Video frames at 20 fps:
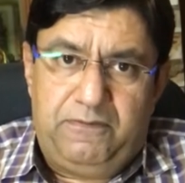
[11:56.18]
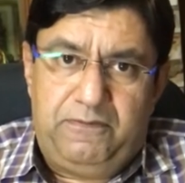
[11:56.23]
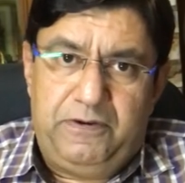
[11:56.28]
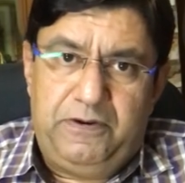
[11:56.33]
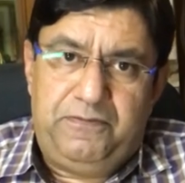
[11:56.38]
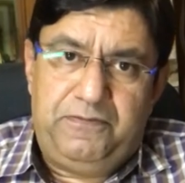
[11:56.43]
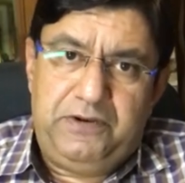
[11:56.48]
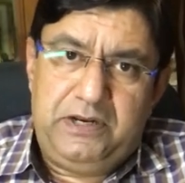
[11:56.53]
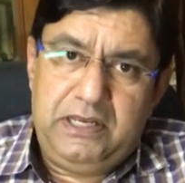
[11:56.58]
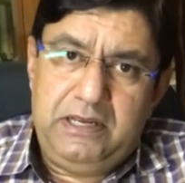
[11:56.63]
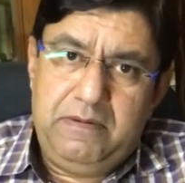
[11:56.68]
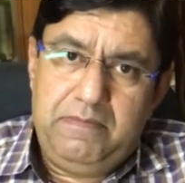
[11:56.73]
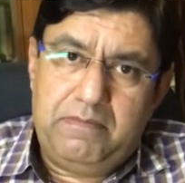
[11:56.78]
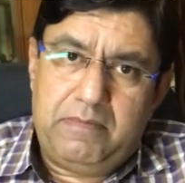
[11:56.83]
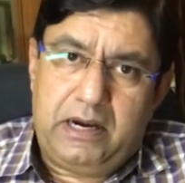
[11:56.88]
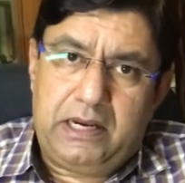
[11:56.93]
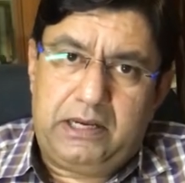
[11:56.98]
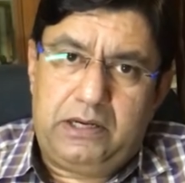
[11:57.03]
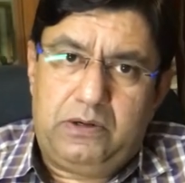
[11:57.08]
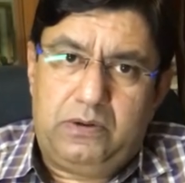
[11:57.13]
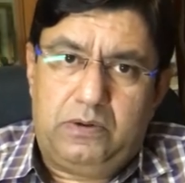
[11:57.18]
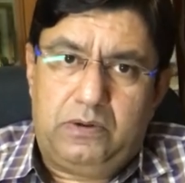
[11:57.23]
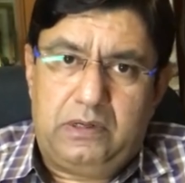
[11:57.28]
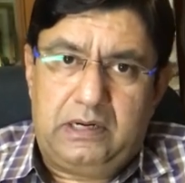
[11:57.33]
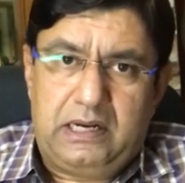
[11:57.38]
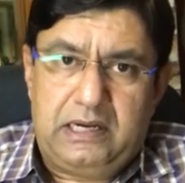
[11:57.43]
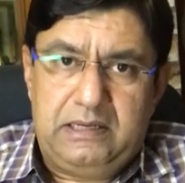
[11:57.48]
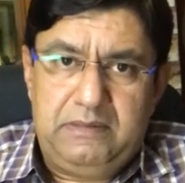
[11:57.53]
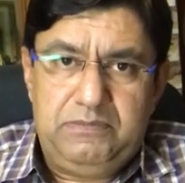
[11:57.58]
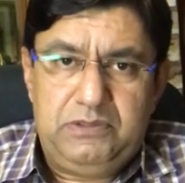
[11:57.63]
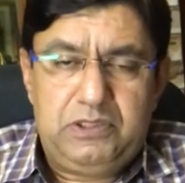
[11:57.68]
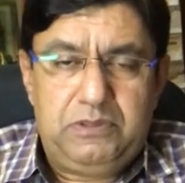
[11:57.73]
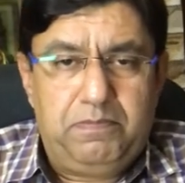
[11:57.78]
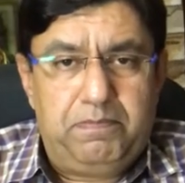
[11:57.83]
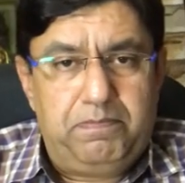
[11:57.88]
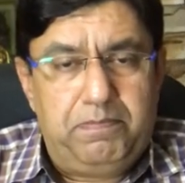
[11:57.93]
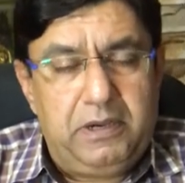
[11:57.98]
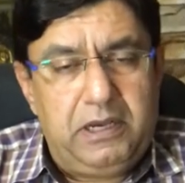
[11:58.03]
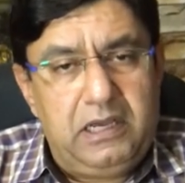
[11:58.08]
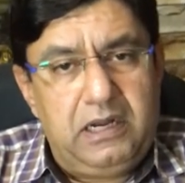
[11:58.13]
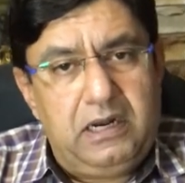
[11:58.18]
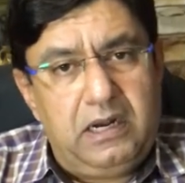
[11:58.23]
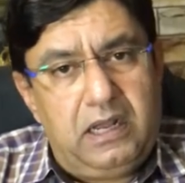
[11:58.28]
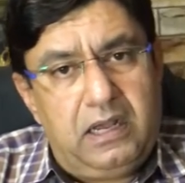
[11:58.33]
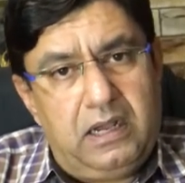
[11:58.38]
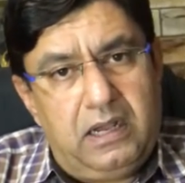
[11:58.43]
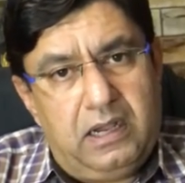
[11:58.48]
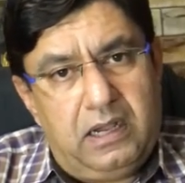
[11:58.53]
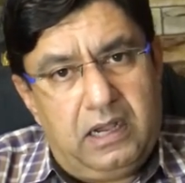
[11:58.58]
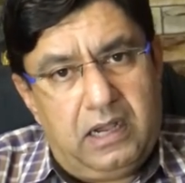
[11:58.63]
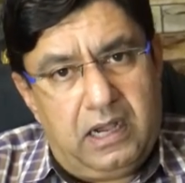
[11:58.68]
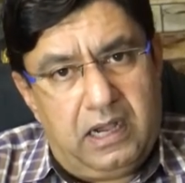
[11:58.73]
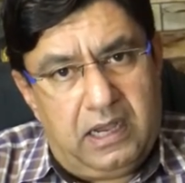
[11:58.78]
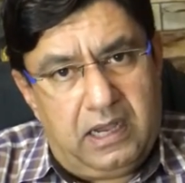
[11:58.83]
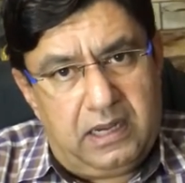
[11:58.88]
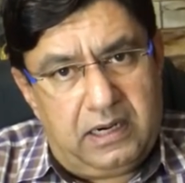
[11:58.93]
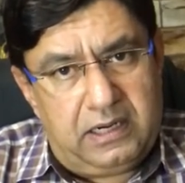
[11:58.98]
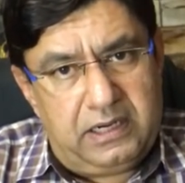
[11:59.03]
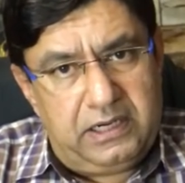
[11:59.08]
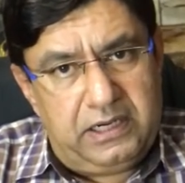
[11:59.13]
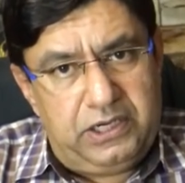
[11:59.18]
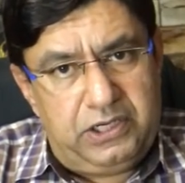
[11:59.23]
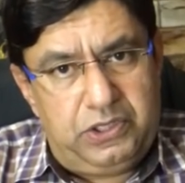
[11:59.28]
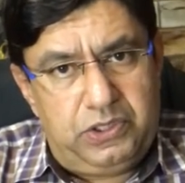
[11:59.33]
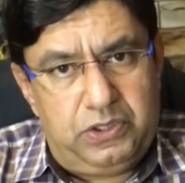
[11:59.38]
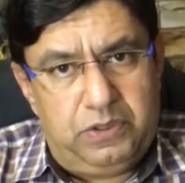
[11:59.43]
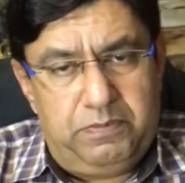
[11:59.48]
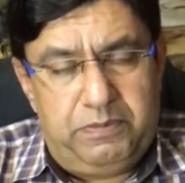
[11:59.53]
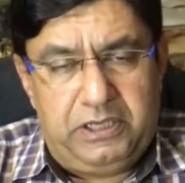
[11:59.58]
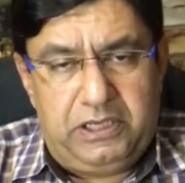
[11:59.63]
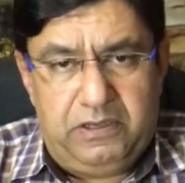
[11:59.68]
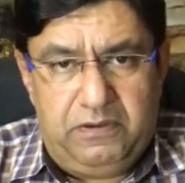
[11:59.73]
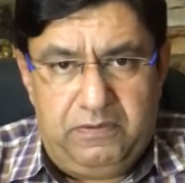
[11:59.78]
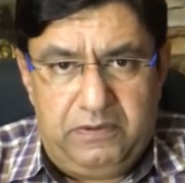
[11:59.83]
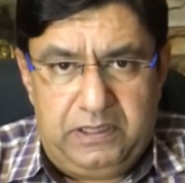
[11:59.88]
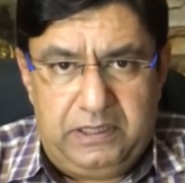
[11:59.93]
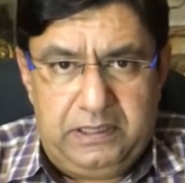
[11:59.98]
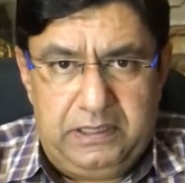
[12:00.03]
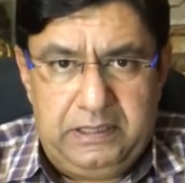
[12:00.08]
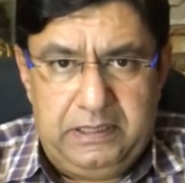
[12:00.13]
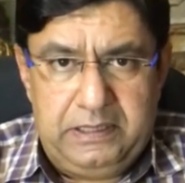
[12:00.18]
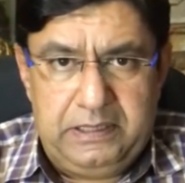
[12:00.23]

50 micrograms per hour it should be given.